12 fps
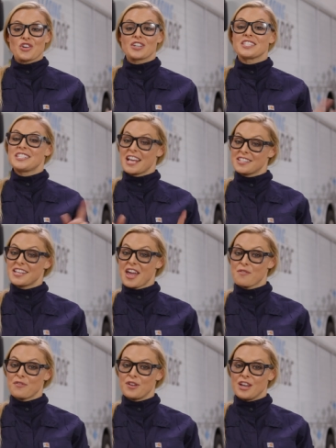sure to stay
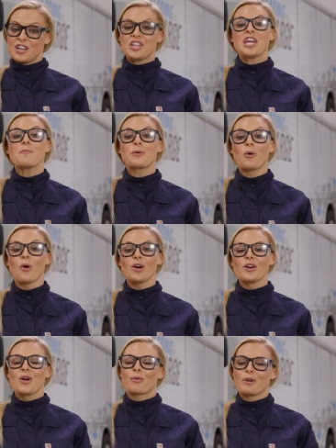safe, keep
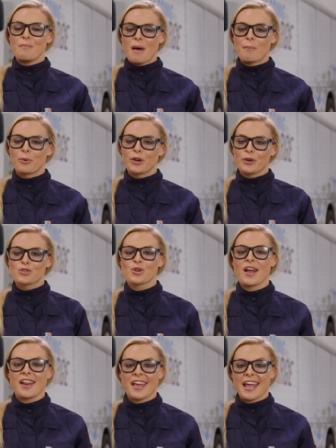cool, remember your
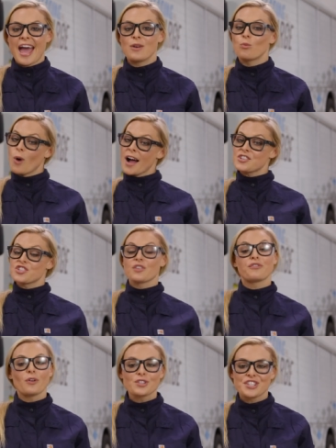training, and watch
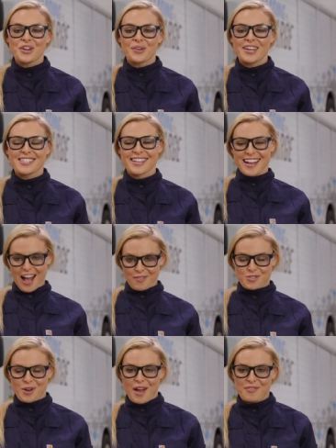the full series
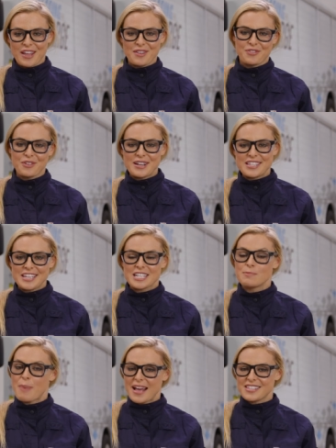of Driveline
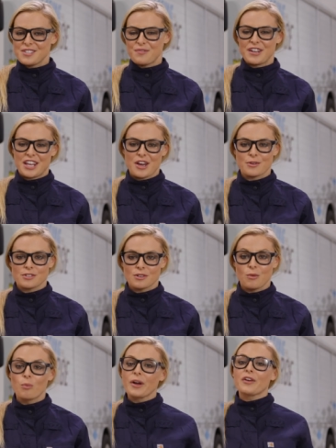Forensics Best
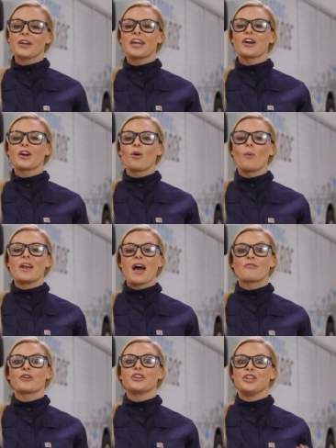videos. We're here
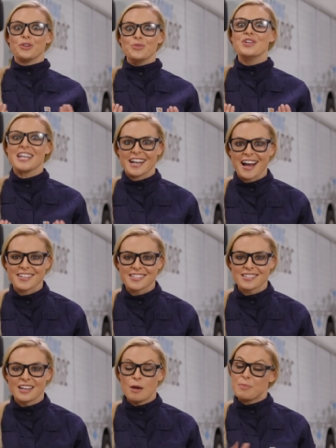whenever you need
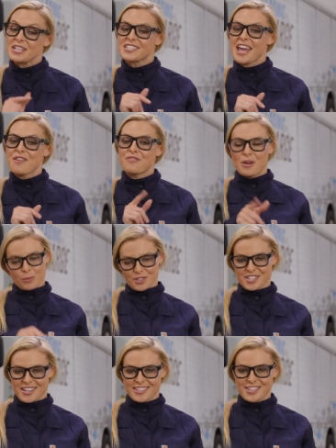us. Be safe, and
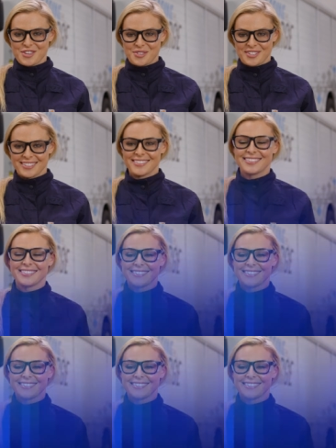we'll see you soon.